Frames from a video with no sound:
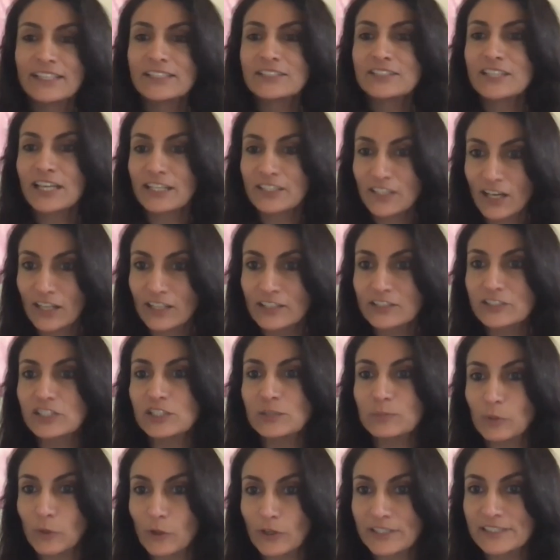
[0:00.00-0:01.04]

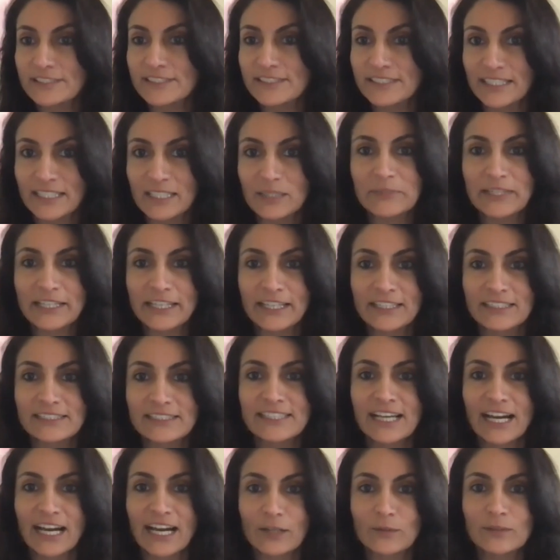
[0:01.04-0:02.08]
technology poisoning because
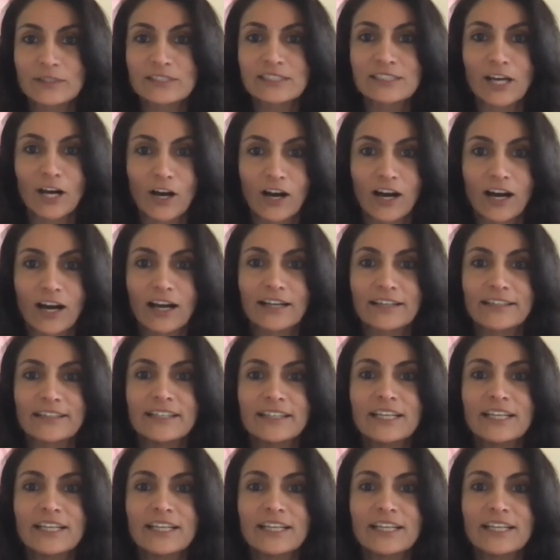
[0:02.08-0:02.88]
I was on